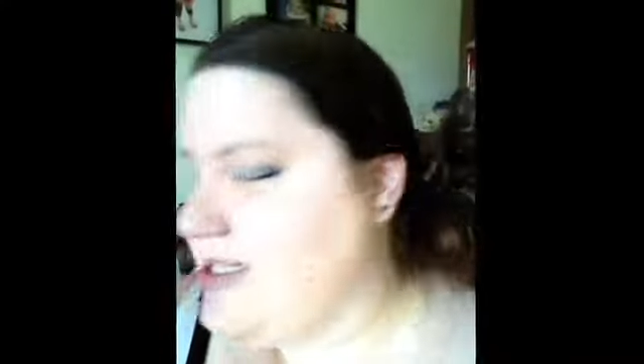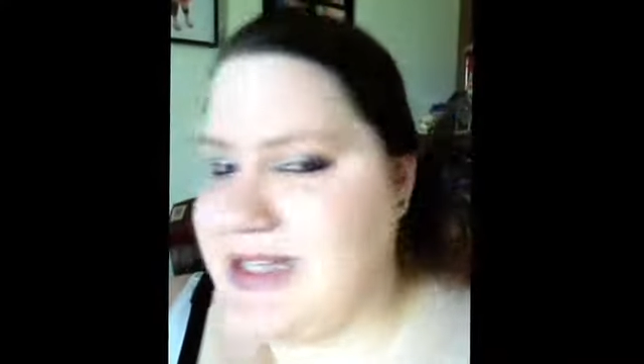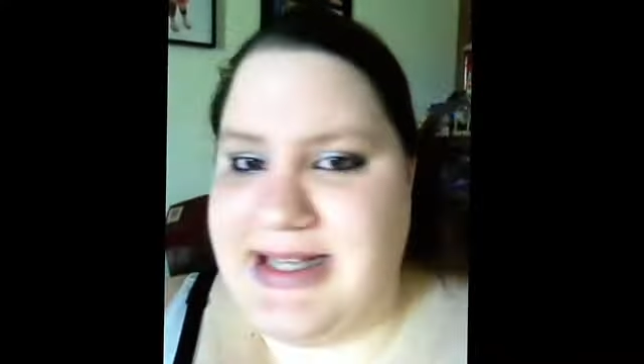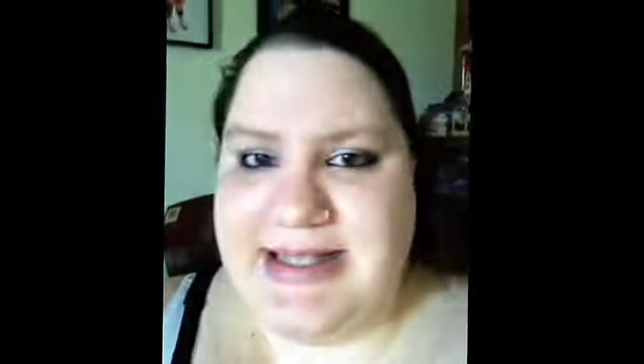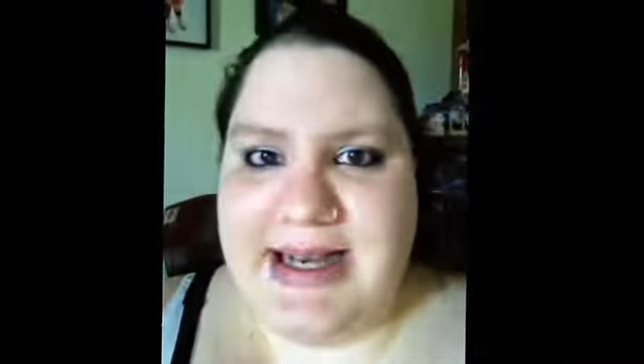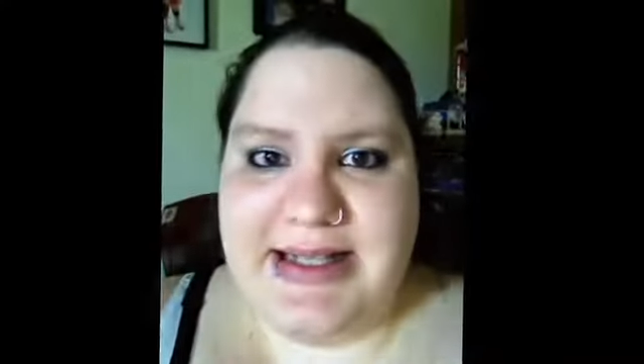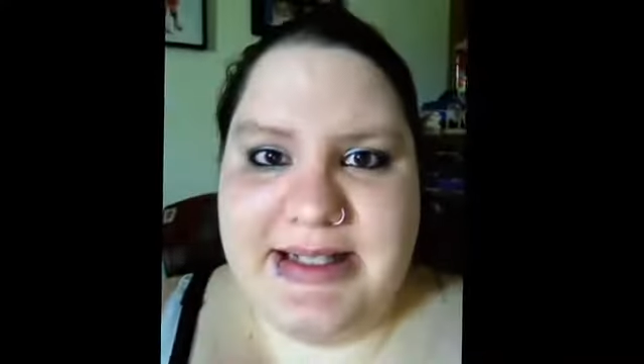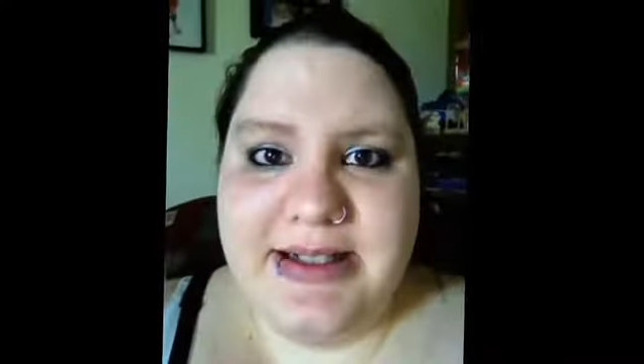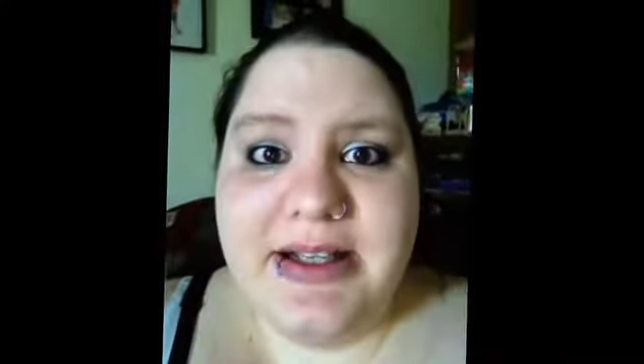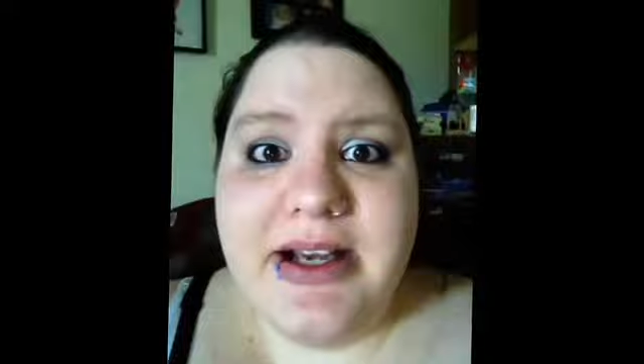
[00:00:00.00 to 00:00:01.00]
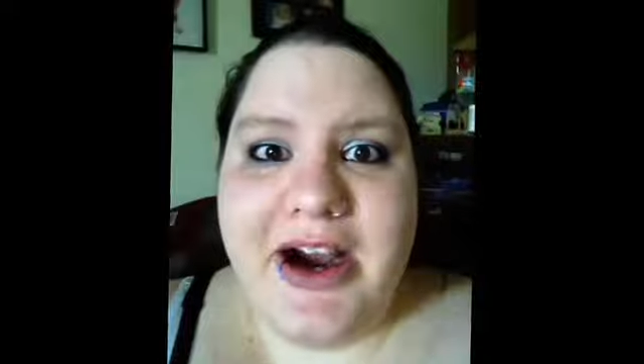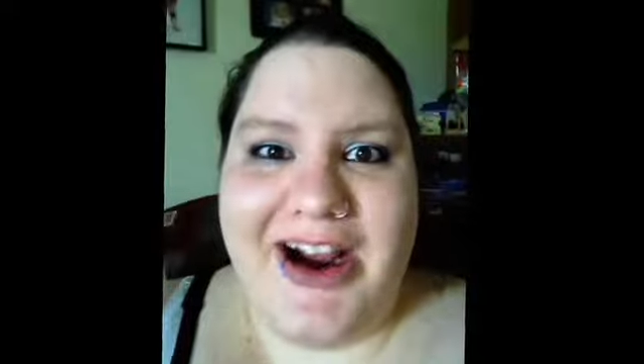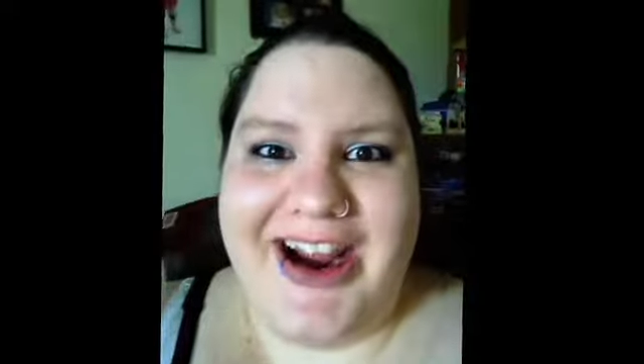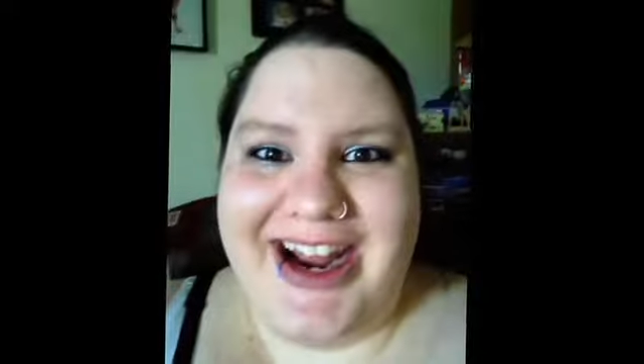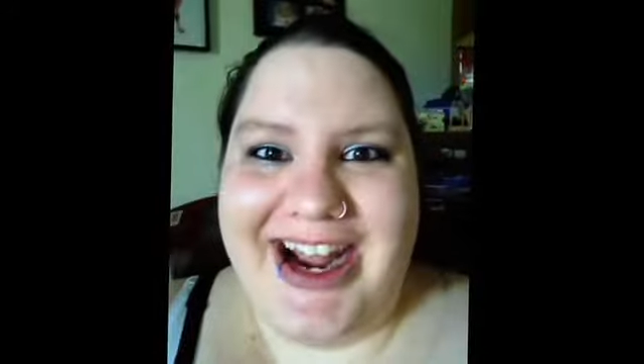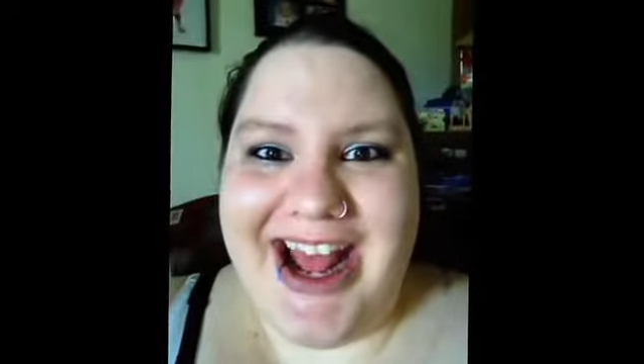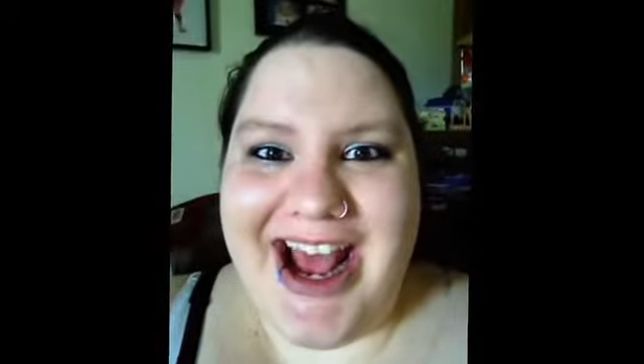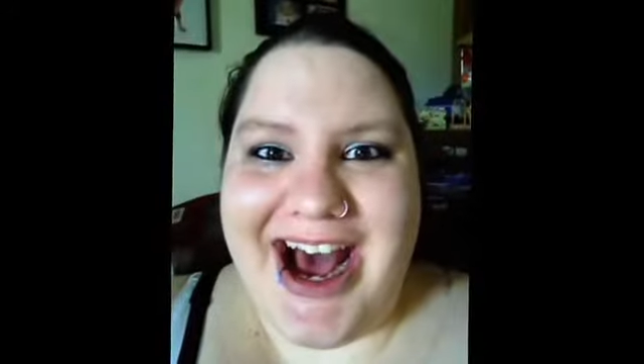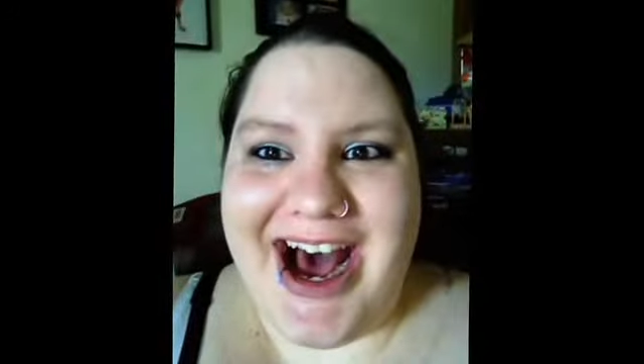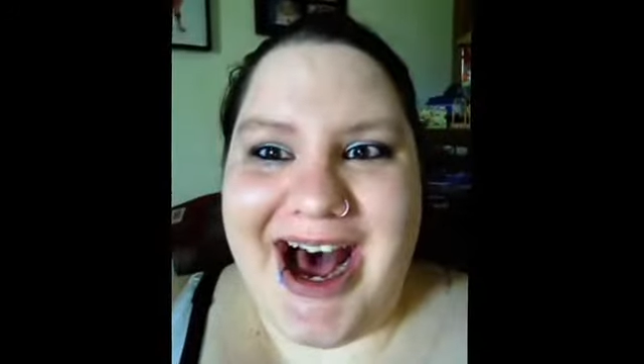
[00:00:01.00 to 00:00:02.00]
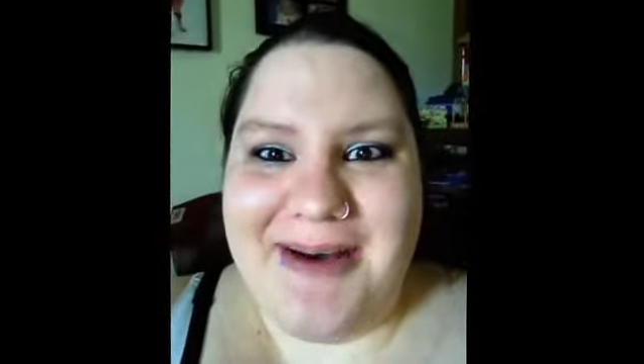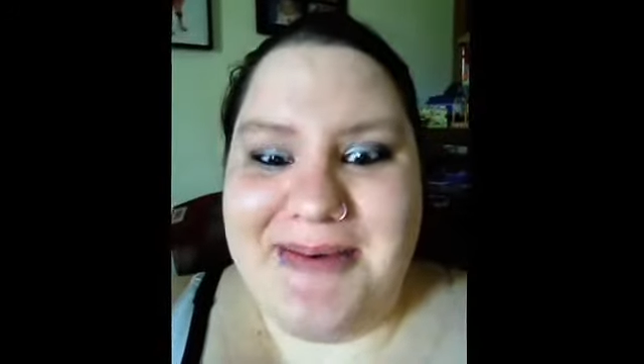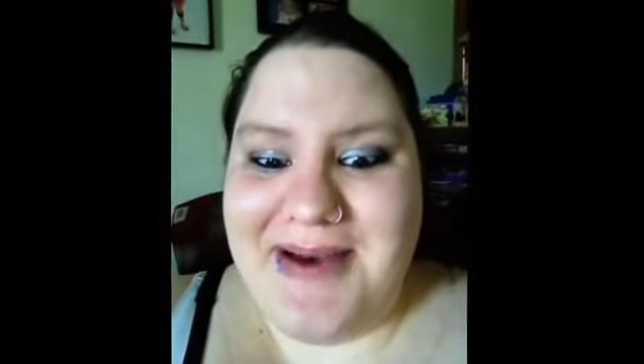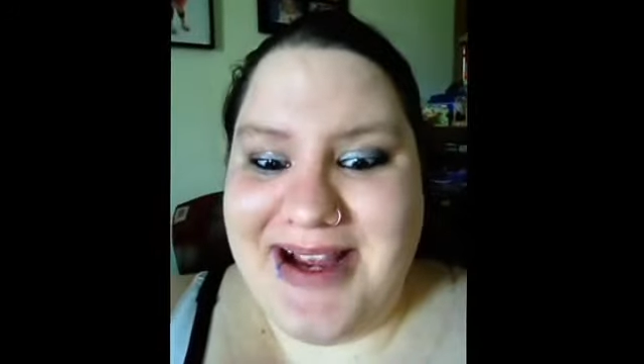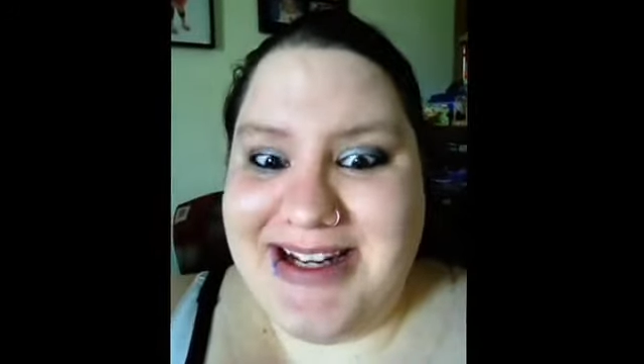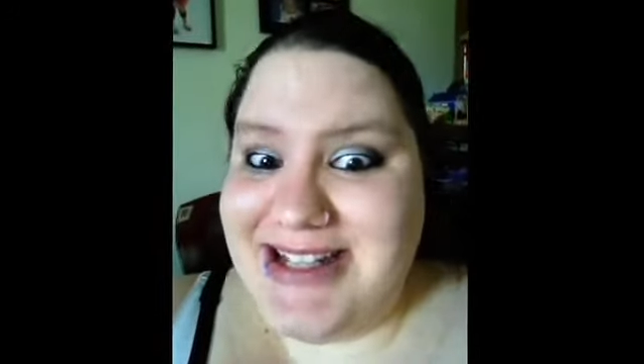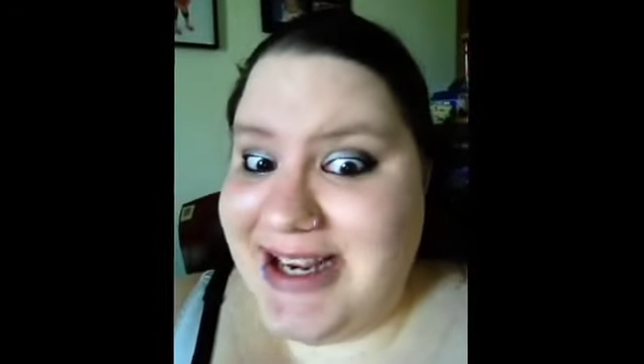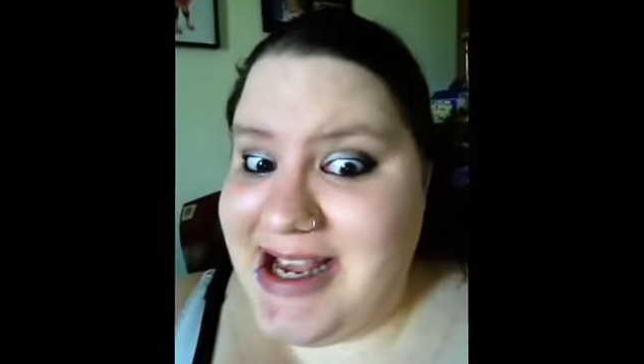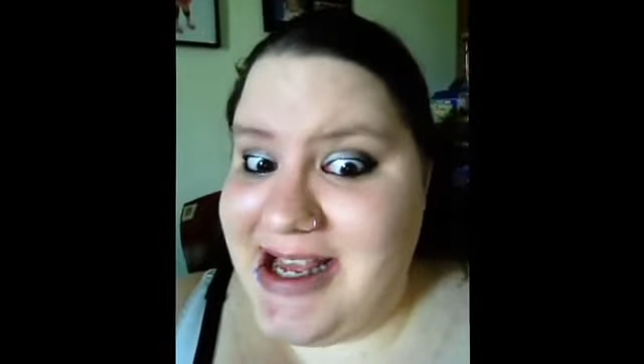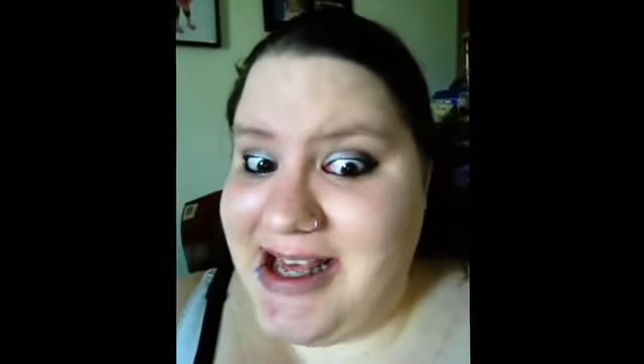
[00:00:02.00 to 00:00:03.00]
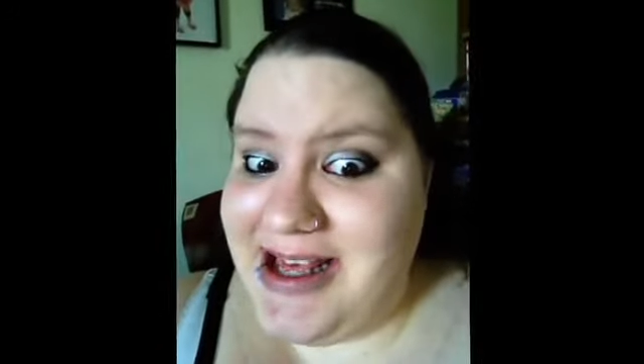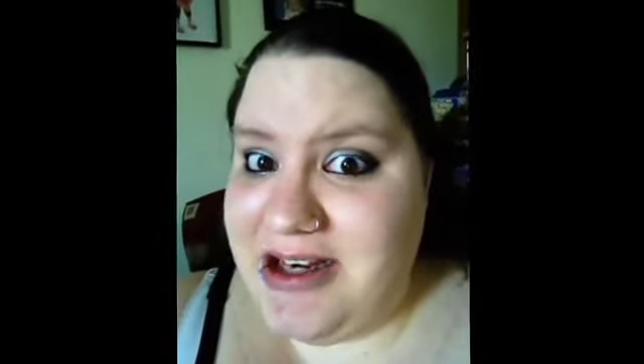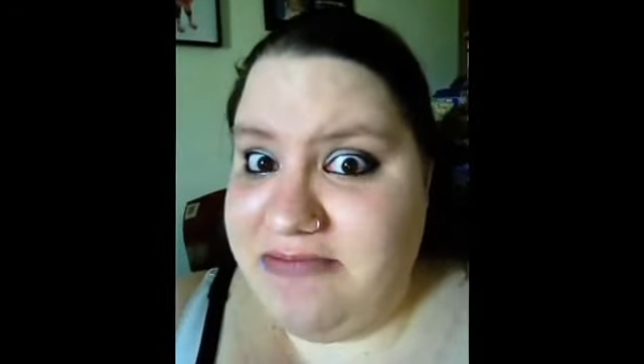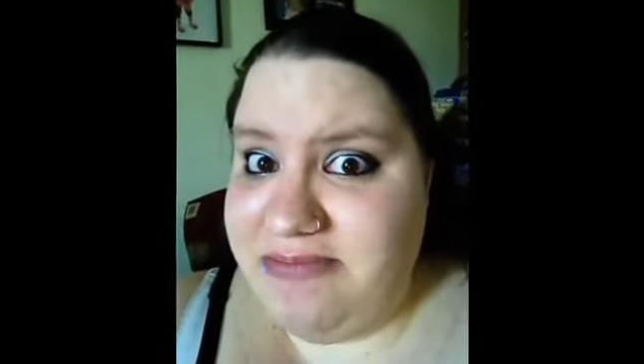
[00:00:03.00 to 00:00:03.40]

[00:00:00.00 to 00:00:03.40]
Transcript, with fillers: take that. Alright, uh, I'll be back in a second.